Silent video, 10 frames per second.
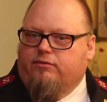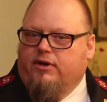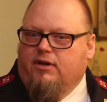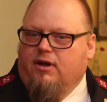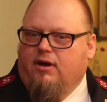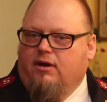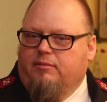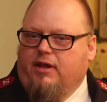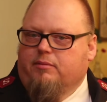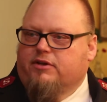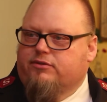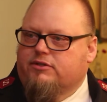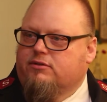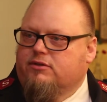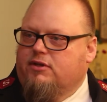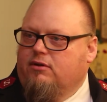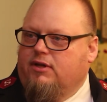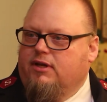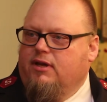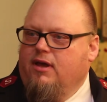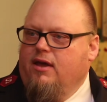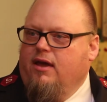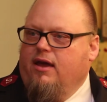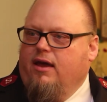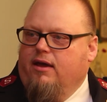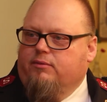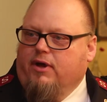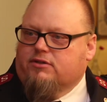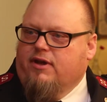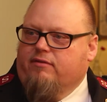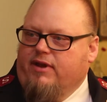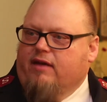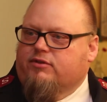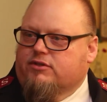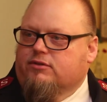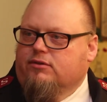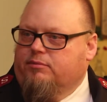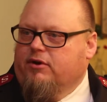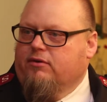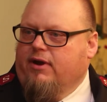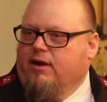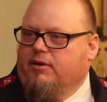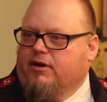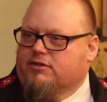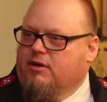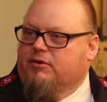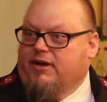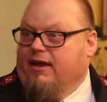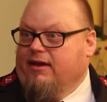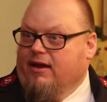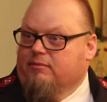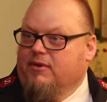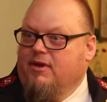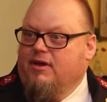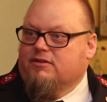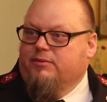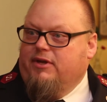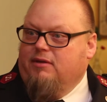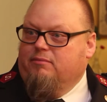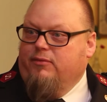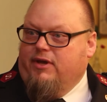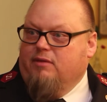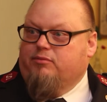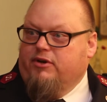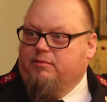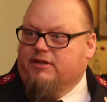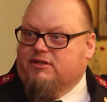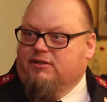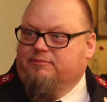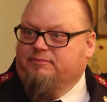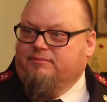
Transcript: different um, elementary schools locally, and we also have an after school program and our summer day camp. So we keep we keep pretty busy.